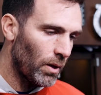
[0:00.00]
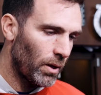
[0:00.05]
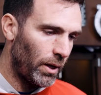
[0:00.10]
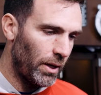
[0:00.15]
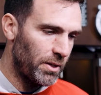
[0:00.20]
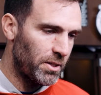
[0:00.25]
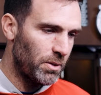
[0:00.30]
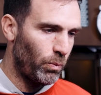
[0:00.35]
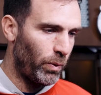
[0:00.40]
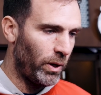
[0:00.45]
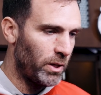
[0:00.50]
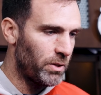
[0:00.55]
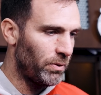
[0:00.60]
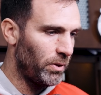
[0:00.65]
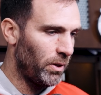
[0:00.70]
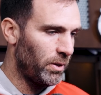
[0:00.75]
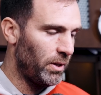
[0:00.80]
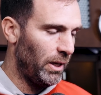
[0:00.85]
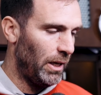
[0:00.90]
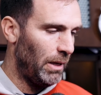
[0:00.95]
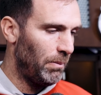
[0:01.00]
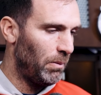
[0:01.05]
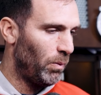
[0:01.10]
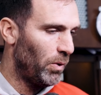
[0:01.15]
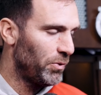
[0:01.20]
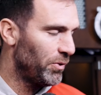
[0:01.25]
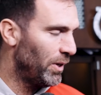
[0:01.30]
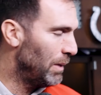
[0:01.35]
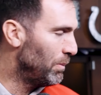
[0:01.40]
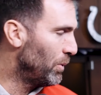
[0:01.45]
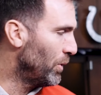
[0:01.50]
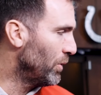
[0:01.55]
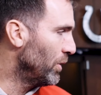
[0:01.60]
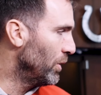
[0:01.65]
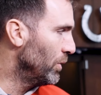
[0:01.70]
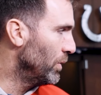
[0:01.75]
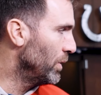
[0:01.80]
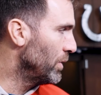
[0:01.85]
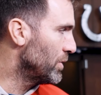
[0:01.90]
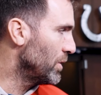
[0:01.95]
get some wins for the team and wasn't able to
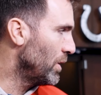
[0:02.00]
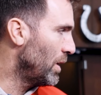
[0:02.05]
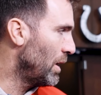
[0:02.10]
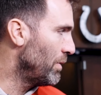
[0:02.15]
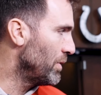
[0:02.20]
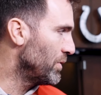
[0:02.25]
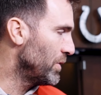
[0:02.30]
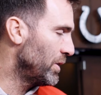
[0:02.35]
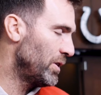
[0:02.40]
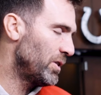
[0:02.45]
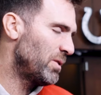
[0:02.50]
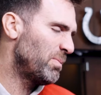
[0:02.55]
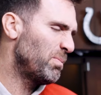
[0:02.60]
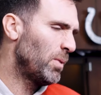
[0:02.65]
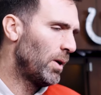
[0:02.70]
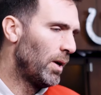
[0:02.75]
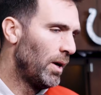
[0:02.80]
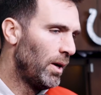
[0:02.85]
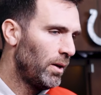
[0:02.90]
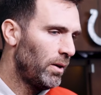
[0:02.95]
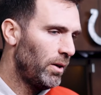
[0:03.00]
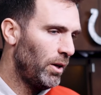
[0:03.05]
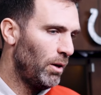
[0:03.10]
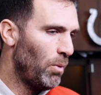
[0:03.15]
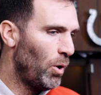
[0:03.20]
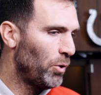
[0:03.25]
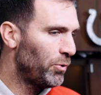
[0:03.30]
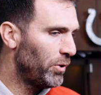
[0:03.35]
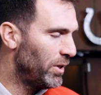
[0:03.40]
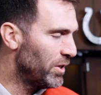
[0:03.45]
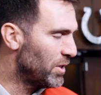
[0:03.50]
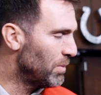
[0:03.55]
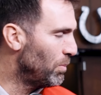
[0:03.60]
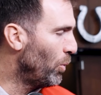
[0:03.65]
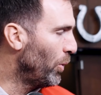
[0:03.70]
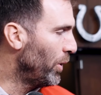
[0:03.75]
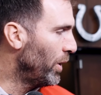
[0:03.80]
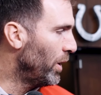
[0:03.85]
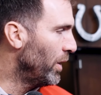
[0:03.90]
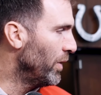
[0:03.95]
do it. So obviously just, you know, mostly
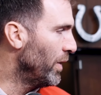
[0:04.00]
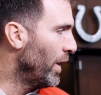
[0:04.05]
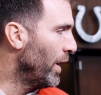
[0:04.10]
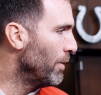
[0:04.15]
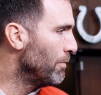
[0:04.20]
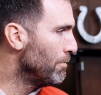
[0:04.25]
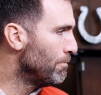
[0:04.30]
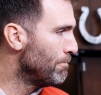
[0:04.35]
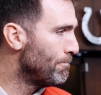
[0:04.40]
disappointed in that.